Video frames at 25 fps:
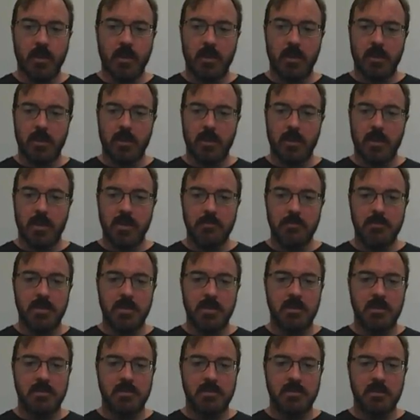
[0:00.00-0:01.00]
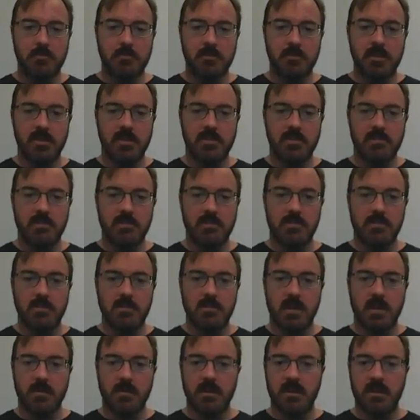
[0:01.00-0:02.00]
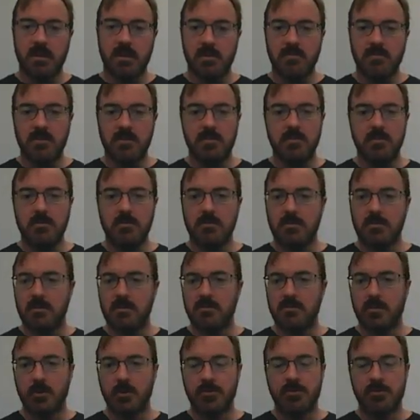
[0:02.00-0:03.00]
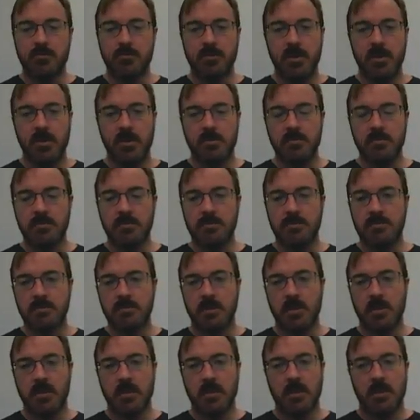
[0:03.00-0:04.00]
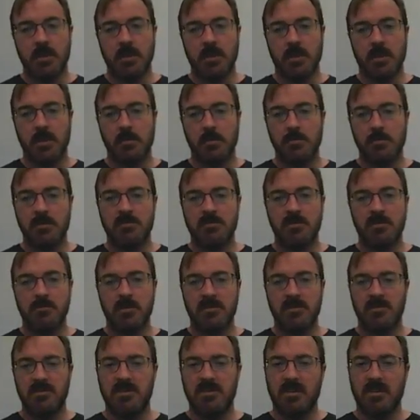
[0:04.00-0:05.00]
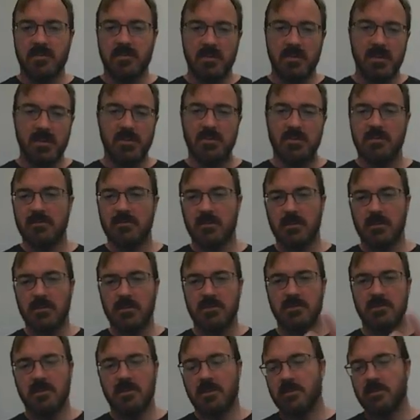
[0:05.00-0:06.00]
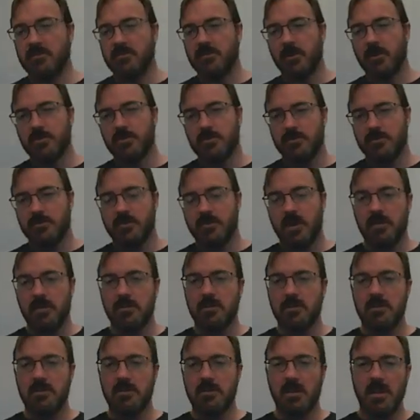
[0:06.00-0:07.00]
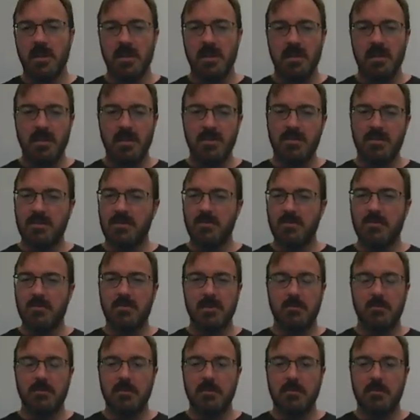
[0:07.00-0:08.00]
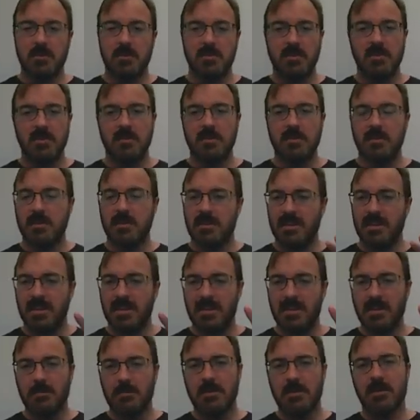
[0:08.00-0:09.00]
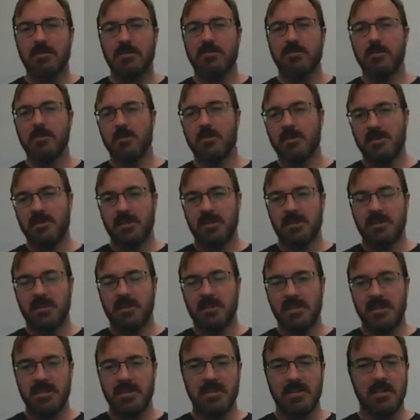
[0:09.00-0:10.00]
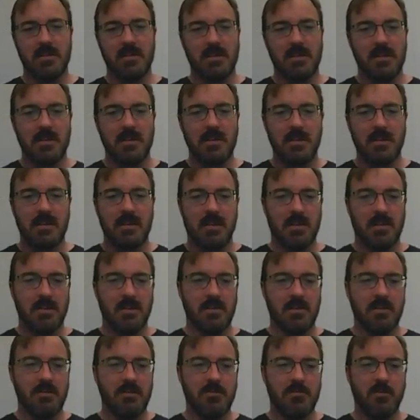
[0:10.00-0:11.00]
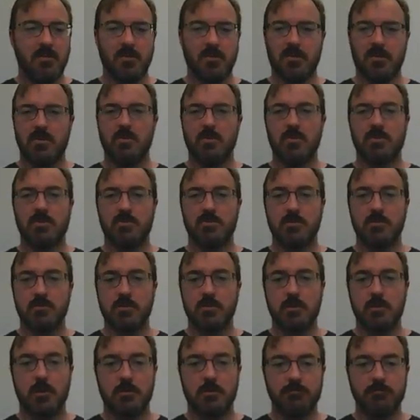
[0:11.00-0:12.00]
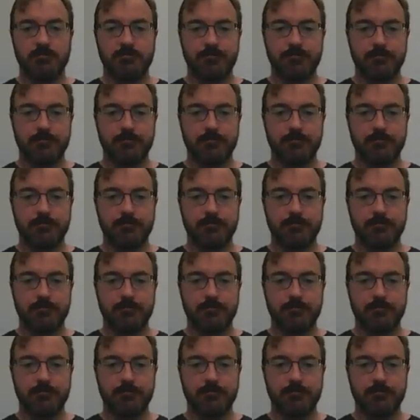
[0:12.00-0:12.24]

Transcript: I am not terribly concerned. I'm going to give you conversion factors. If something's a definition versus a conversion factor, you should usually be able to tell. And again, I'm not focusing on that for the course overall.